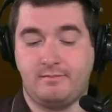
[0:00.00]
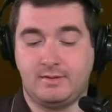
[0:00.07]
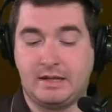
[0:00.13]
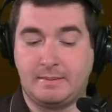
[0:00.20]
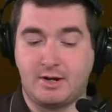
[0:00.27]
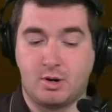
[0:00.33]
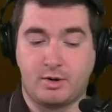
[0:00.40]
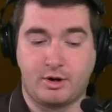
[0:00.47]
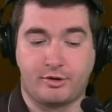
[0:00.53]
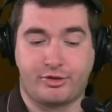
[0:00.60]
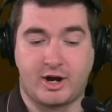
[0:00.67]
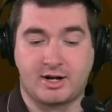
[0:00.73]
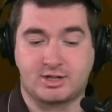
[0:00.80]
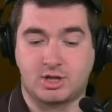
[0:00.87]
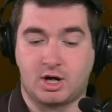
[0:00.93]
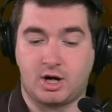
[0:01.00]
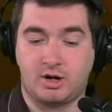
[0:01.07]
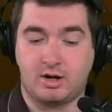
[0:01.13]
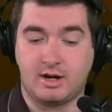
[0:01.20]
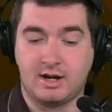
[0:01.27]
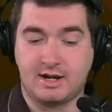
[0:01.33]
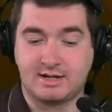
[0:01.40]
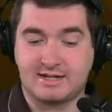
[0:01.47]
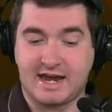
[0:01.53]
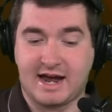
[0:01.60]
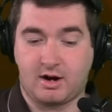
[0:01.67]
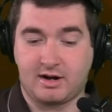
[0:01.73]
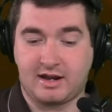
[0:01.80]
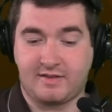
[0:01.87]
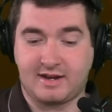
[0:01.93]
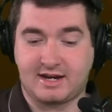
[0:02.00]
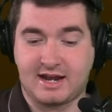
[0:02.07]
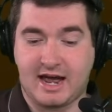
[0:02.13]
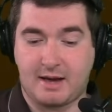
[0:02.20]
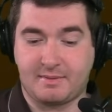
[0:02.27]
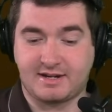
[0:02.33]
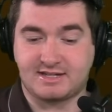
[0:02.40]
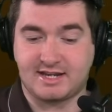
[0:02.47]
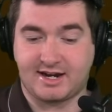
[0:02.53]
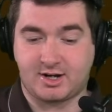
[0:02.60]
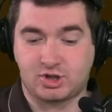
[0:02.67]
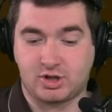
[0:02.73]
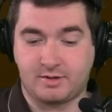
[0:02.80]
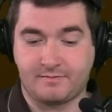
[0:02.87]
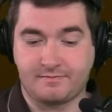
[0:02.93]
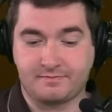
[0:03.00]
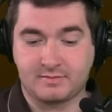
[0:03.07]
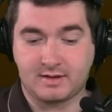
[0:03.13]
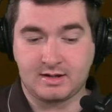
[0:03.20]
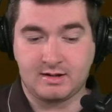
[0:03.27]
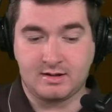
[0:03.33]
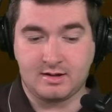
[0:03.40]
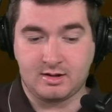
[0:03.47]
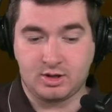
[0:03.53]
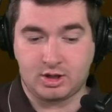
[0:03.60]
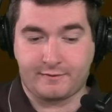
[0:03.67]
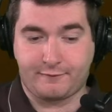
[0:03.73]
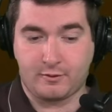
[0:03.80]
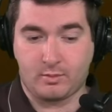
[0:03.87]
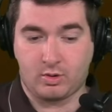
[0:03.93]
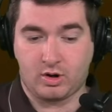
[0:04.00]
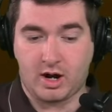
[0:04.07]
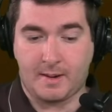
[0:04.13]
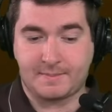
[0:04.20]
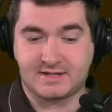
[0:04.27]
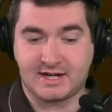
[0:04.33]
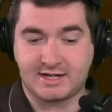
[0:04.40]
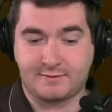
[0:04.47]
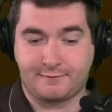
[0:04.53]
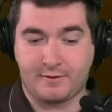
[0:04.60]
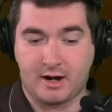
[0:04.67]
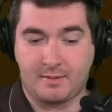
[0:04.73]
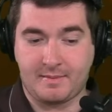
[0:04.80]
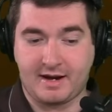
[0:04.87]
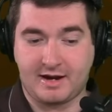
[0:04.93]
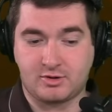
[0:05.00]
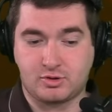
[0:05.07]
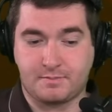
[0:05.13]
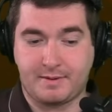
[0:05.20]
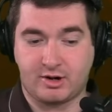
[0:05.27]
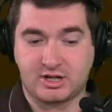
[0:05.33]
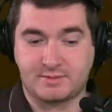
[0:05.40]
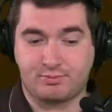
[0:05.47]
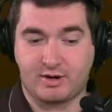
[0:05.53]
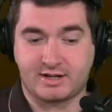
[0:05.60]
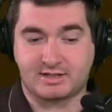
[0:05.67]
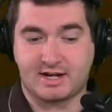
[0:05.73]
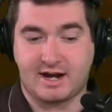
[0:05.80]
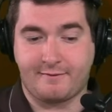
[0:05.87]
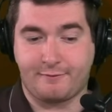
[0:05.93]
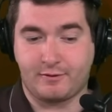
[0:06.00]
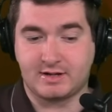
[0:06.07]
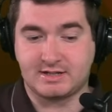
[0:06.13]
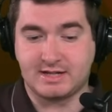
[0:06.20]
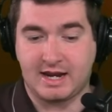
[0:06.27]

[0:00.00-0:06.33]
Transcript: Let me know what your thoughts are down in the comment section. Looking for more updates from Andrew Berry's press conference.